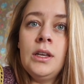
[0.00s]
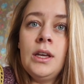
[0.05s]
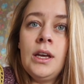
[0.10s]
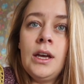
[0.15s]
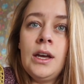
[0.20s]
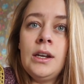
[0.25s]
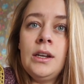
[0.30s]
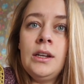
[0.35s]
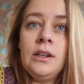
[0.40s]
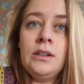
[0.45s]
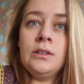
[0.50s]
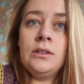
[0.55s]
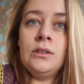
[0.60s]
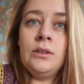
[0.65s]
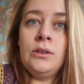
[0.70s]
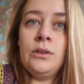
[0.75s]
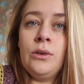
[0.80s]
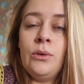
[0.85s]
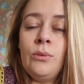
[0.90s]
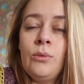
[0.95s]
I need to
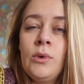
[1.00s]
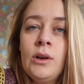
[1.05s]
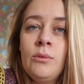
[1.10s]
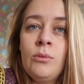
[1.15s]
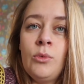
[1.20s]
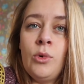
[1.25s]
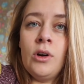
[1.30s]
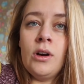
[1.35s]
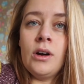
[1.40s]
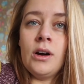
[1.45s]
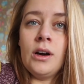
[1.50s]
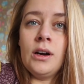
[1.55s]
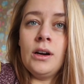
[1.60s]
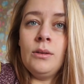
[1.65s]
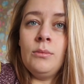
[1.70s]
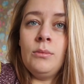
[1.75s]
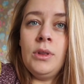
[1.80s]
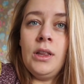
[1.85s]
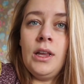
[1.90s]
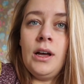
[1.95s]
do one more
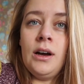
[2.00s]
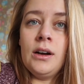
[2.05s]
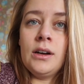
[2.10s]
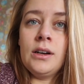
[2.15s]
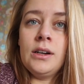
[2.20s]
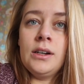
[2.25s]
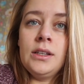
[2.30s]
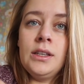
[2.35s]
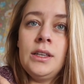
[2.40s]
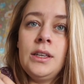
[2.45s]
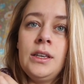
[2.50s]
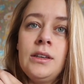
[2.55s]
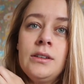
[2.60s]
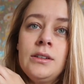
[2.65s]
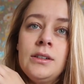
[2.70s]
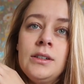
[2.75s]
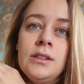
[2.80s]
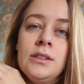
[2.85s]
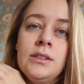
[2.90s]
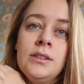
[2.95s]
block
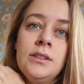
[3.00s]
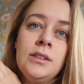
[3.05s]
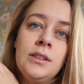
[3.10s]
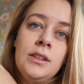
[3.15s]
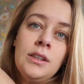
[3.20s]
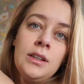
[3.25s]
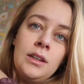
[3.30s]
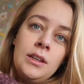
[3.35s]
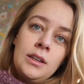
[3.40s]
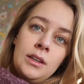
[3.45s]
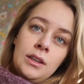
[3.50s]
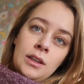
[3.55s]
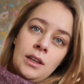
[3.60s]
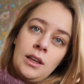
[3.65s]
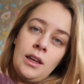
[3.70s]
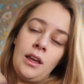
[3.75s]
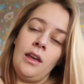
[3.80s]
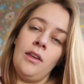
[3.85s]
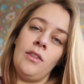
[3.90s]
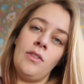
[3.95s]
here,
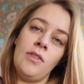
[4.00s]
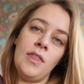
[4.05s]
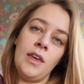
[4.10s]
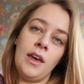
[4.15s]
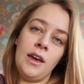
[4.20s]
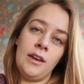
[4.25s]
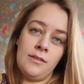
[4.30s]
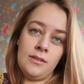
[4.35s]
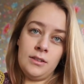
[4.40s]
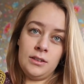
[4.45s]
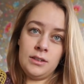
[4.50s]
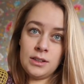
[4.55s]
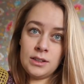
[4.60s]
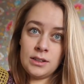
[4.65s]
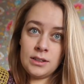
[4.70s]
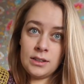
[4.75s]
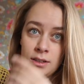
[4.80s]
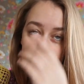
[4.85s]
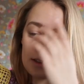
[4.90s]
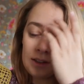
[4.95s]
and then
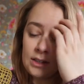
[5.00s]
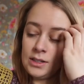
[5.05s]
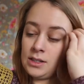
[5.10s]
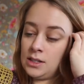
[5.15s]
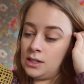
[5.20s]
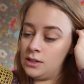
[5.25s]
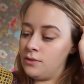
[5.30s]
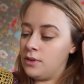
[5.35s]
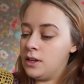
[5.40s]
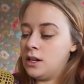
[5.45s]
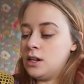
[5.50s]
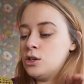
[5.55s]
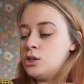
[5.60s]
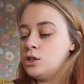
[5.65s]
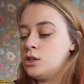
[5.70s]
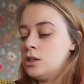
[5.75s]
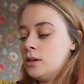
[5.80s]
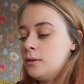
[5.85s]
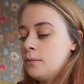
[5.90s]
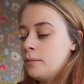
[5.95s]
this is
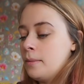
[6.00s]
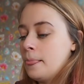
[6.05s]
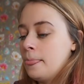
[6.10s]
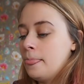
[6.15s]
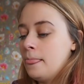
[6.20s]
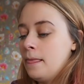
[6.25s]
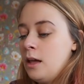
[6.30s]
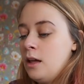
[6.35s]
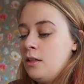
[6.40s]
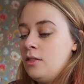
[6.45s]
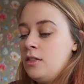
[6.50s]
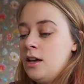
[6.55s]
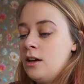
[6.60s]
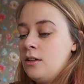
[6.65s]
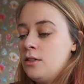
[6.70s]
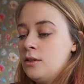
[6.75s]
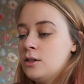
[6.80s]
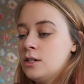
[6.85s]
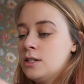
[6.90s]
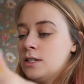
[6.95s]
finished. The
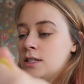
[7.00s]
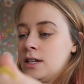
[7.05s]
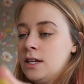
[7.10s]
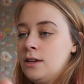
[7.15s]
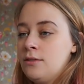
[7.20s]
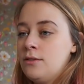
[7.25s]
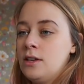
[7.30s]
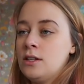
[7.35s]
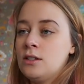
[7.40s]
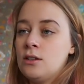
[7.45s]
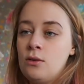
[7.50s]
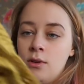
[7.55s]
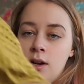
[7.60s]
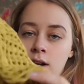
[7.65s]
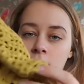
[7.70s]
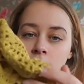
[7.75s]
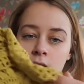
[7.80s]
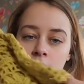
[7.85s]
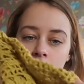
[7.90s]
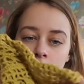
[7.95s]
other sleeve is
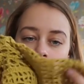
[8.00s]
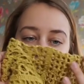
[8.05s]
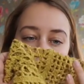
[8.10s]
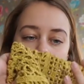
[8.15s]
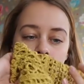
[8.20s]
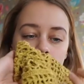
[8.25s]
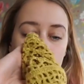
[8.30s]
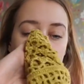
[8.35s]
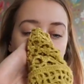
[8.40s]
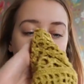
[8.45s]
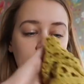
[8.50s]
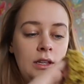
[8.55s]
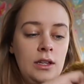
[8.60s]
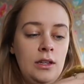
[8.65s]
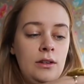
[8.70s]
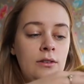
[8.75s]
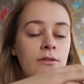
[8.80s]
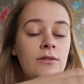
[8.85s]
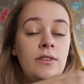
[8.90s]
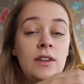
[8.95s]
already
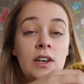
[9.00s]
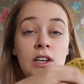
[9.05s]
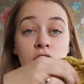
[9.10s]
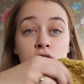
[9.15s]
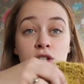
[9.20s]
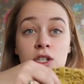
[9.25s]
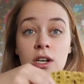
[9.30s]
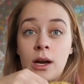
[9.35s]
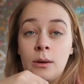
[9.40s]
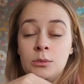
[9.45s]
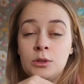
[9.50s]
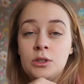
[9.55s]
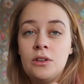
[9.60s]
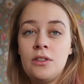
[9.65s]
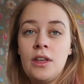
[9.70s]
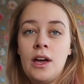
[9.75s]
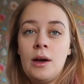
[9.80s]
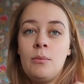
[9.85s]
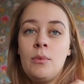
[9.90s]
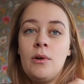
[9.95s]
finished up to
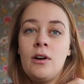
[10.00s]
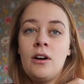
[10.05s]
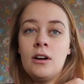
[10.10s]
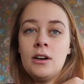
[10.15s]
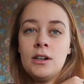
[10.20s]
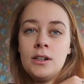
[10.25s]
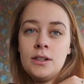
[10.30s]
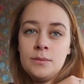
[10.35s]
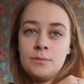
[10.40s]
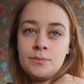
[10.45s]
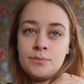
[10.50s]
that part.